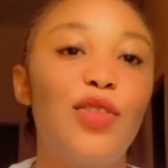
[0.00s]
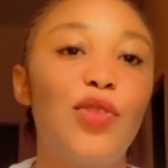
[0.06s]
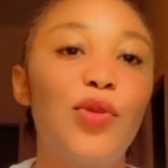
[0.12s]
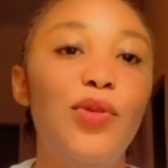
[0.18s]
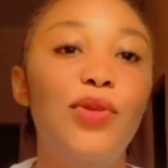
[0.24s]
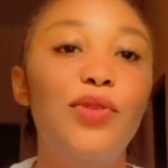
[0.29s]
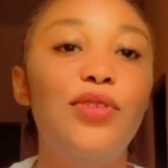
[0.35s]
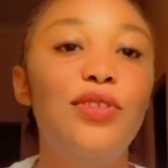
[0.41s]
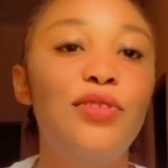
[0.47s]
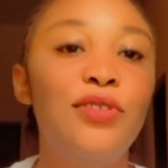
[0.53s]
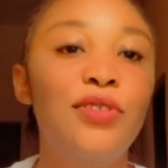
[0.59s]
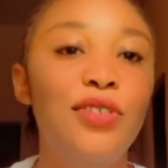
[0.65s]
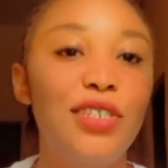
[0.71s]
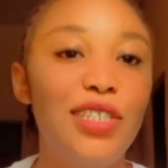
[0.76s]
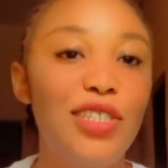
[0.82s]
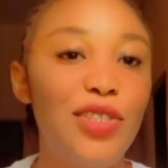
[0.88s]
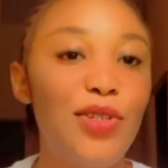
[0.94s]
turn
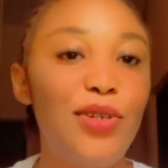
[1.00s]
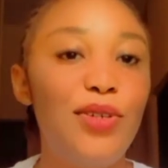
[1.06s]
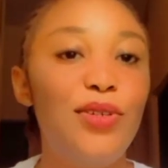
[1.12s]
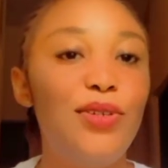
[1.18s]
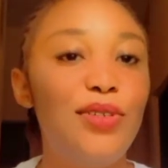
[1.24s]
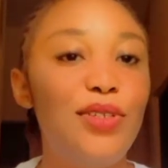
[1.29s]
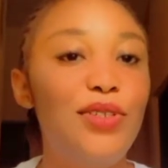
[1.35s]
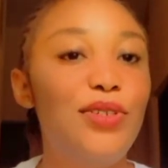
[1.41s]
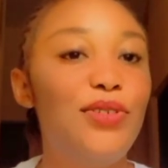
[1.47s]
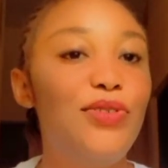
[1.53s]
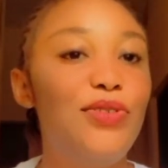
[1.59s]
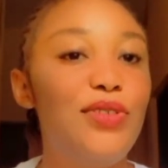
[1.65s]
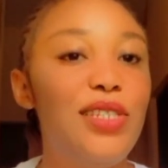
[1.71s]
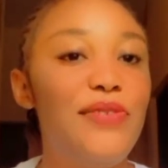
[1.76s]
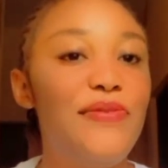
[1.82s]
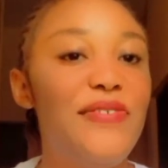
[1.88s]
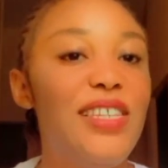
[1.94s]
on your
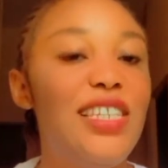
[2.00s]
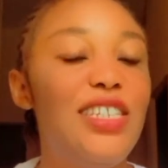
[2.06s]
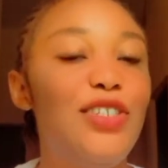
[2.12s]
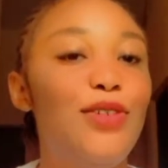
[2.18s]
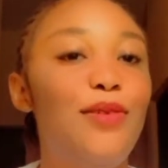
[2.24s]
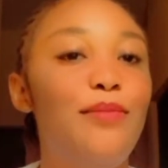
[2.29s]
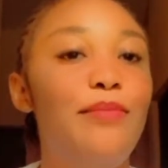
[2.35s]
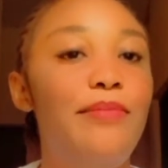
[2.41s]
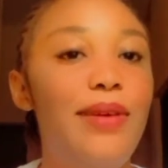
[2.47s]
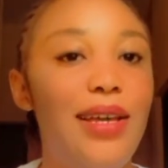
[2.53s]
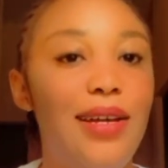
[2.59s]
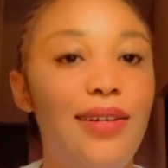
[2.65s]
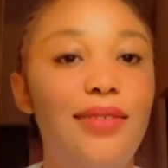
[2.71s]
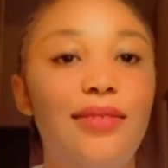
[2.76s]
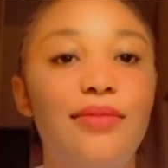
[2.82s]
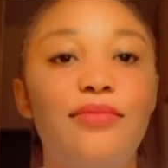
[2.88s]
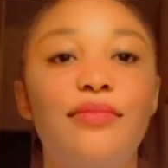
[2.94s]
notification
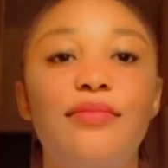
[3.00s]
bell.